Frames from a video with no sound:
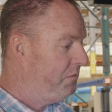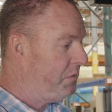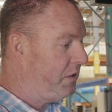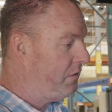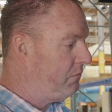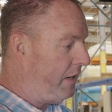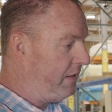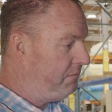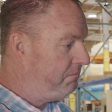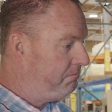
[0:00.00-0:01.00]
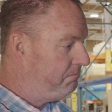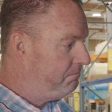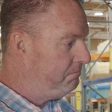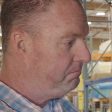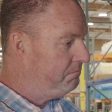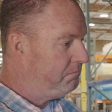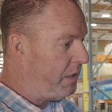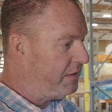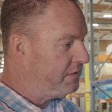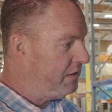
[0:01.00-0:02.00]
But red,
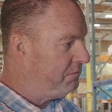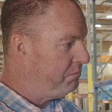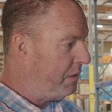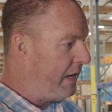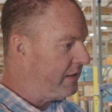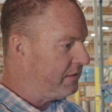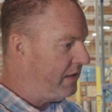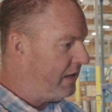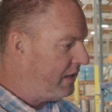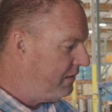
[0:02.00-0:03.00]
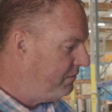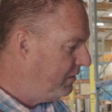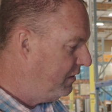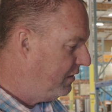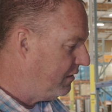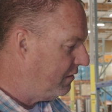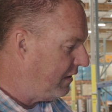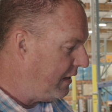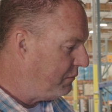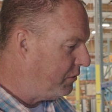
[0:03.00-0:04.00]
positive, black, negative, they're
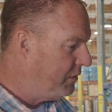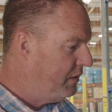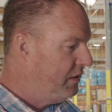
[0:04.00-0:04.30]
labeled.